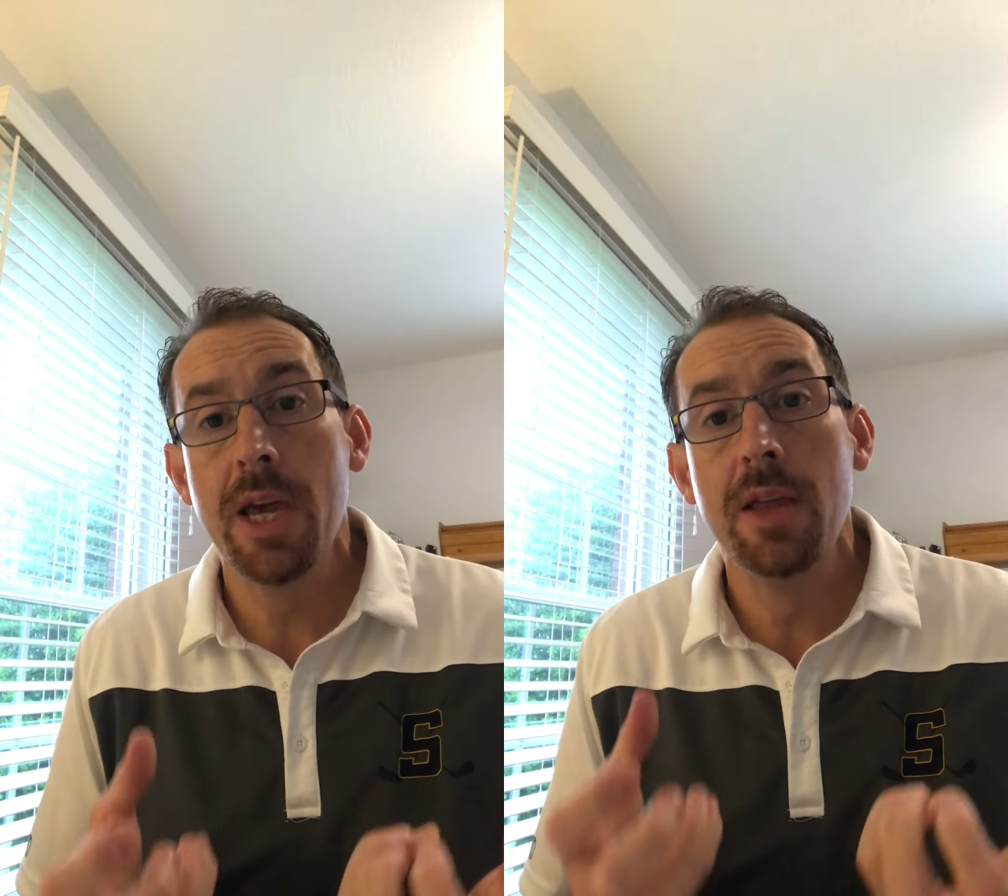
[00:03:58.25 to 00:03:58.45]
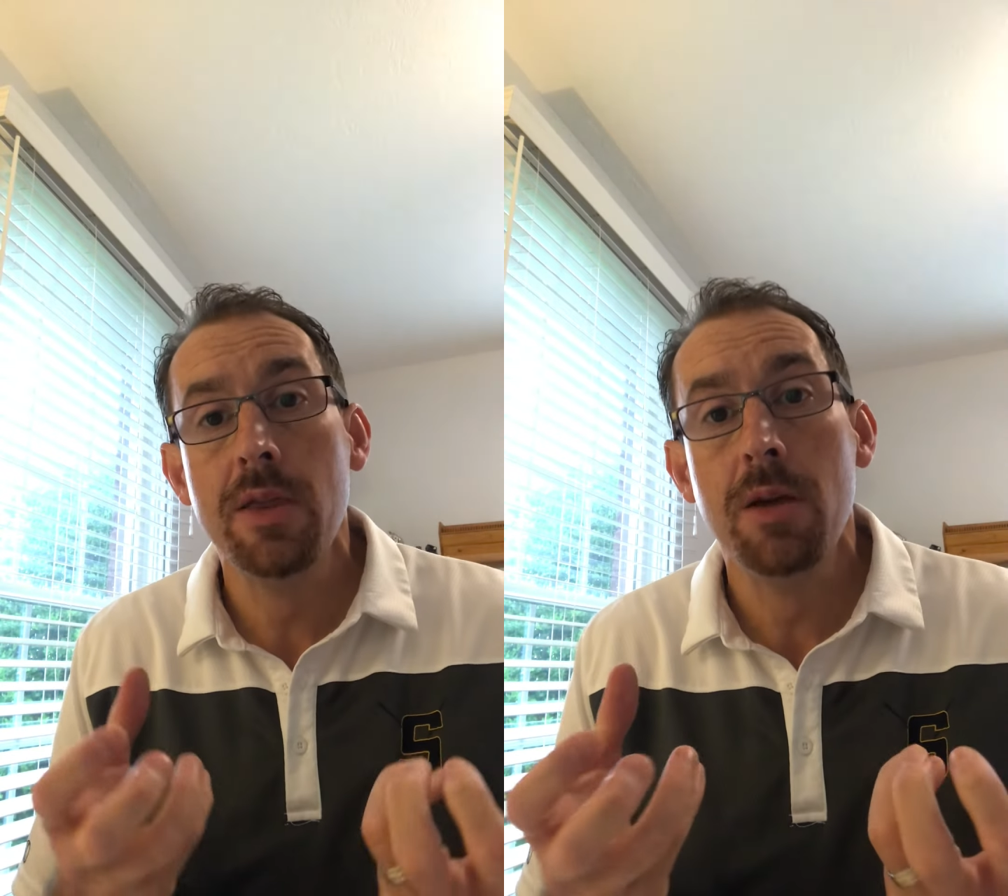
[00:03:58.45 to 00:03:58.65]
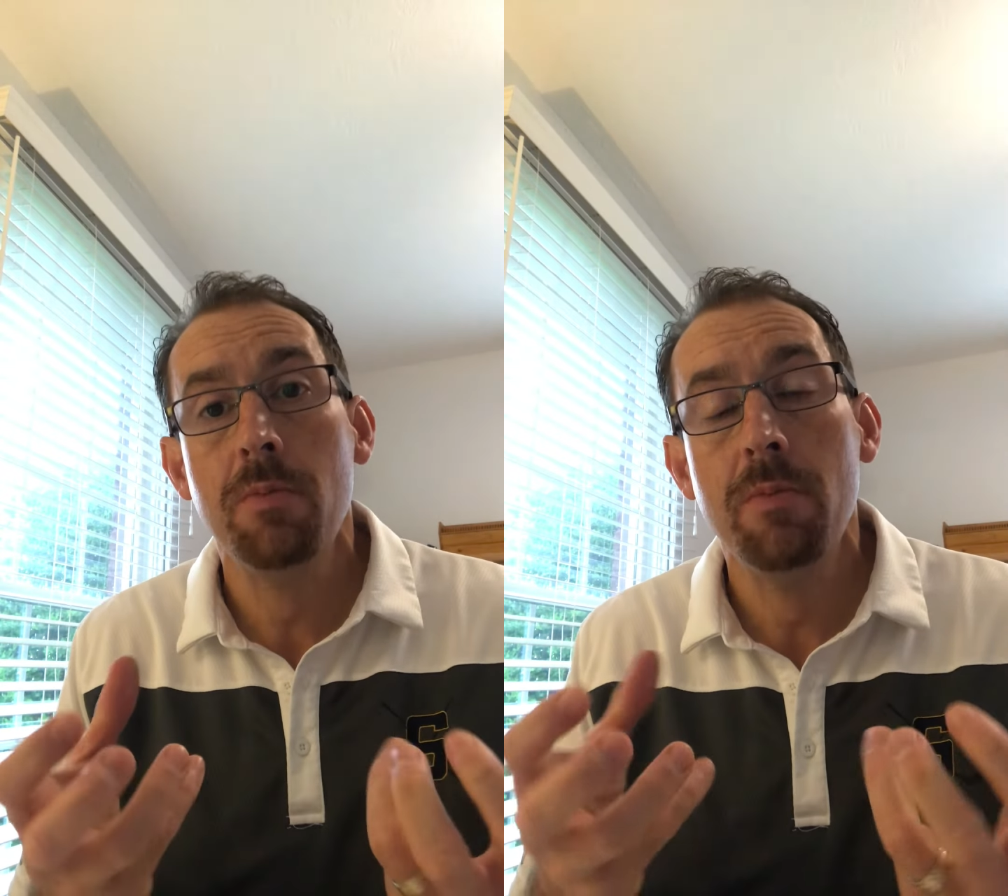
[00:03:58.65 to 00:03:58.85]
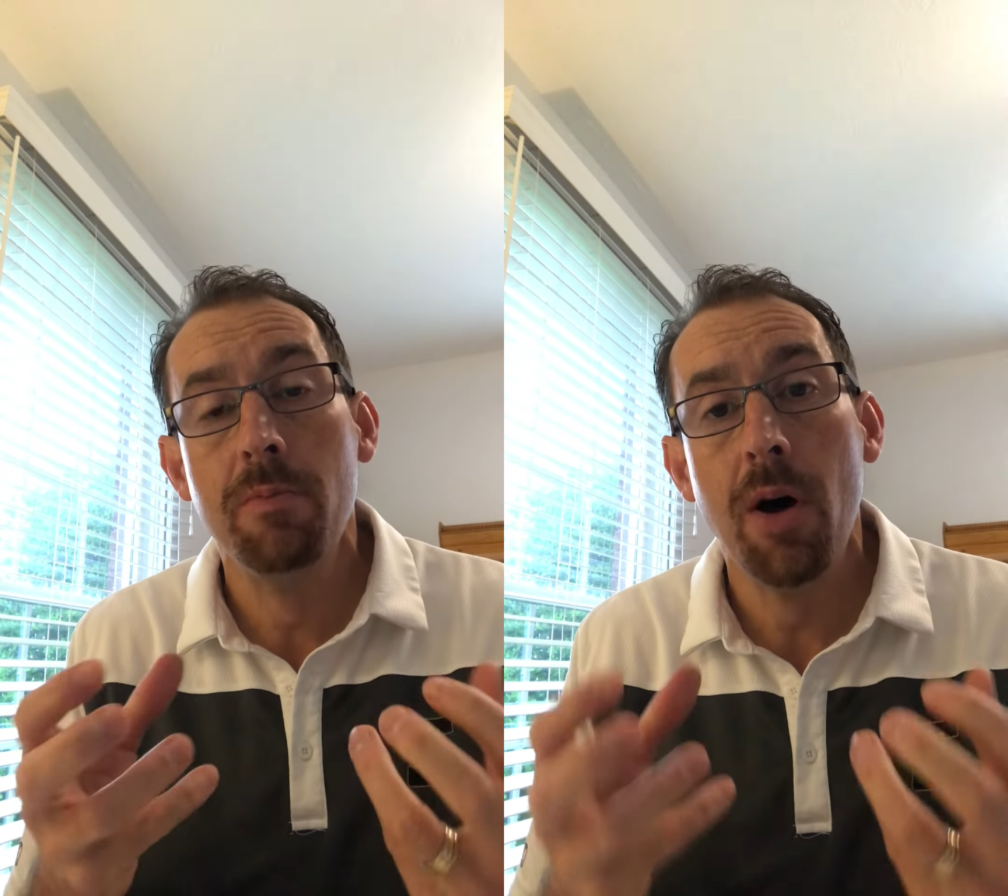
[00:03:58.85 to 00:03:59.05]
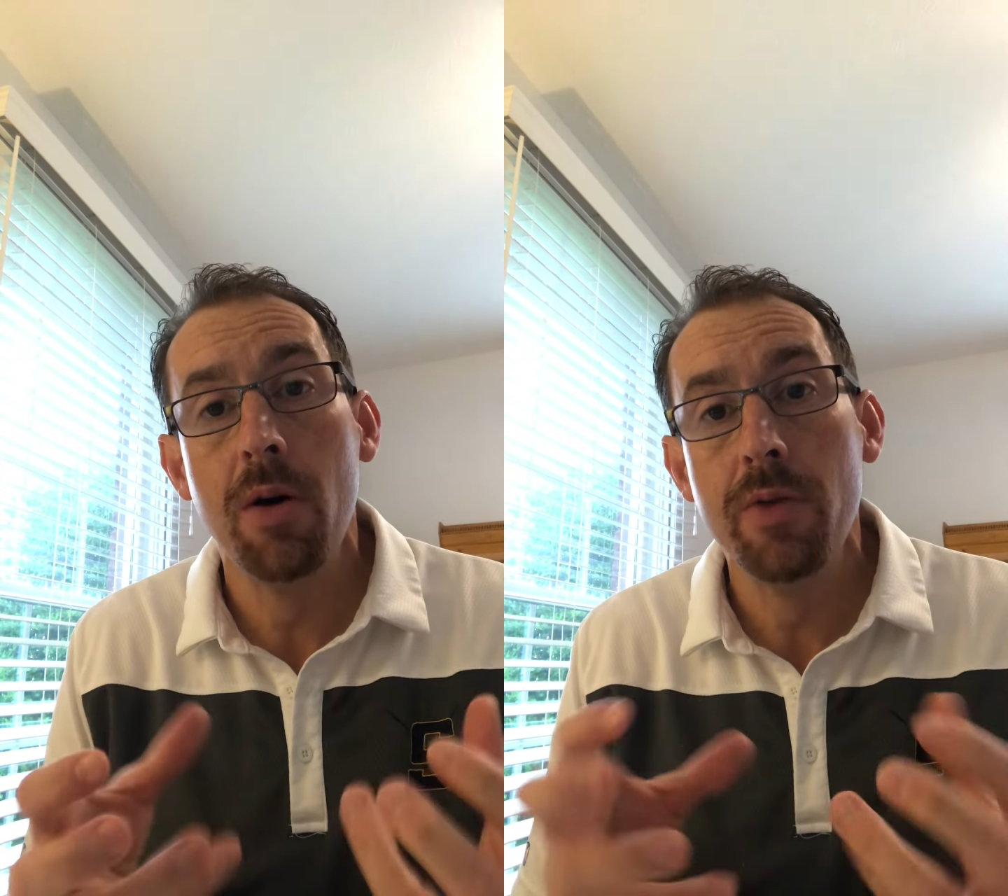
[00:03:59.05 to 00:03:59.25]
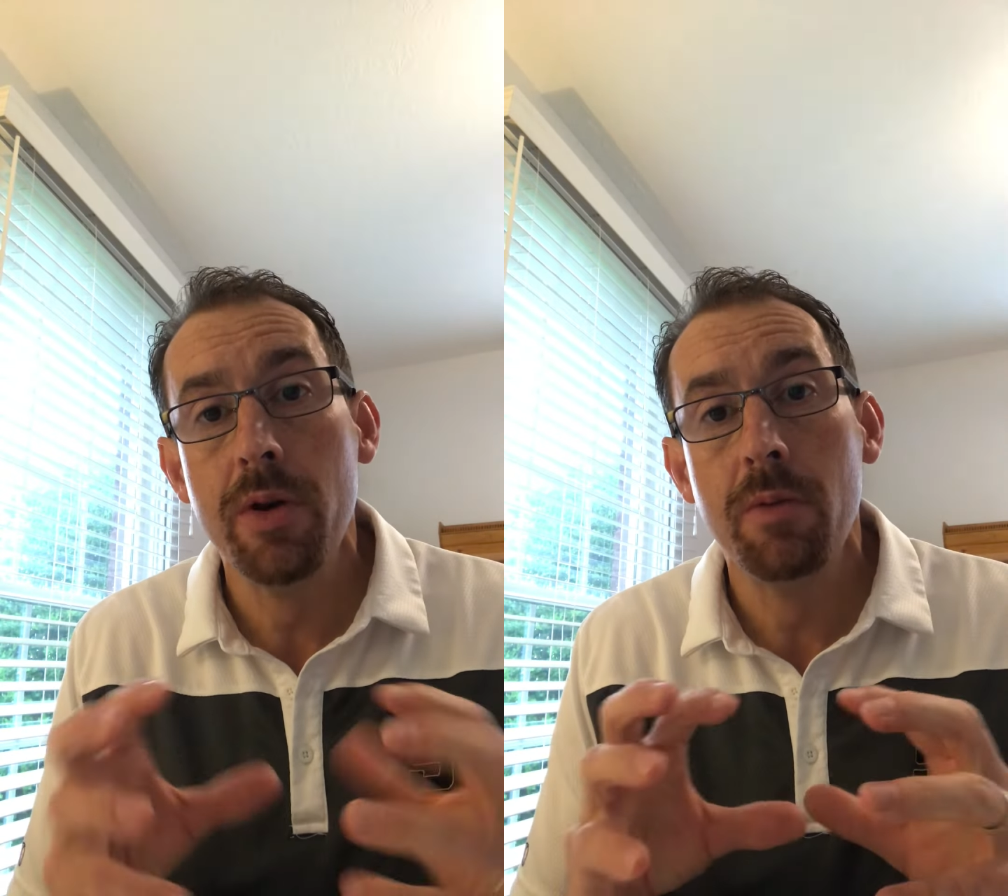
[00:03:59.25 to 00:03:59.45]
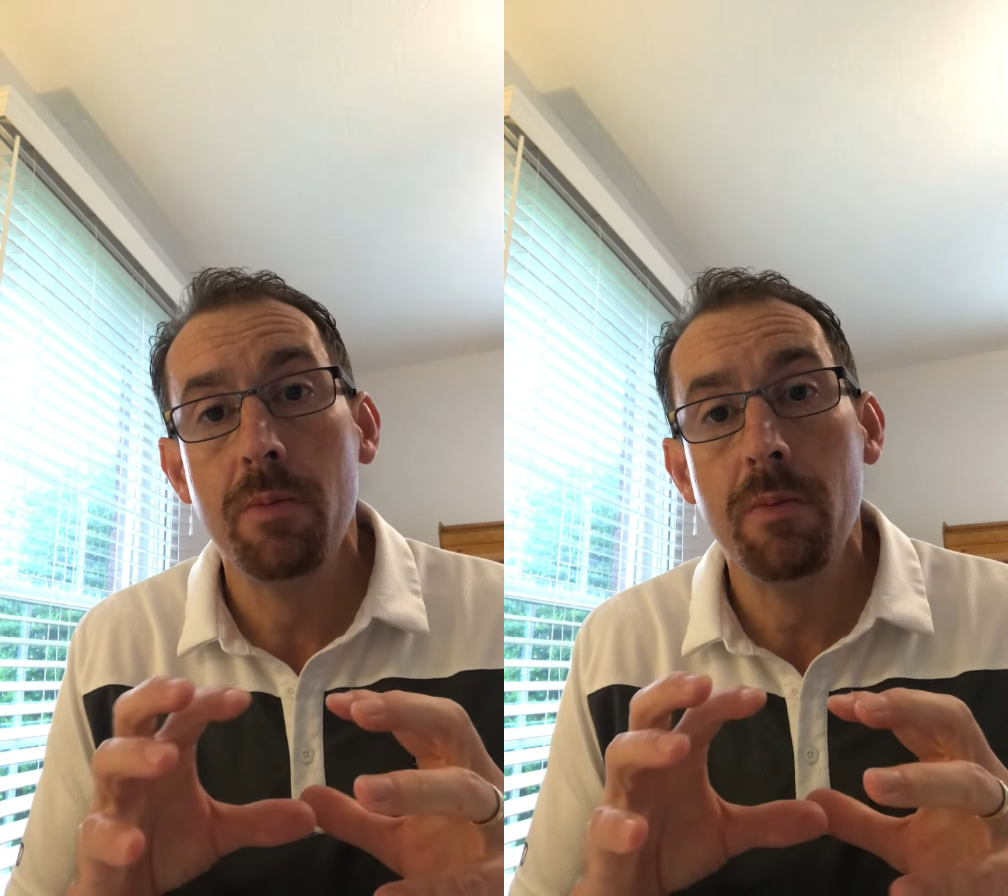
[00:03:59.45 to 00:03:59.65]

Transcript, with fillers: and the, the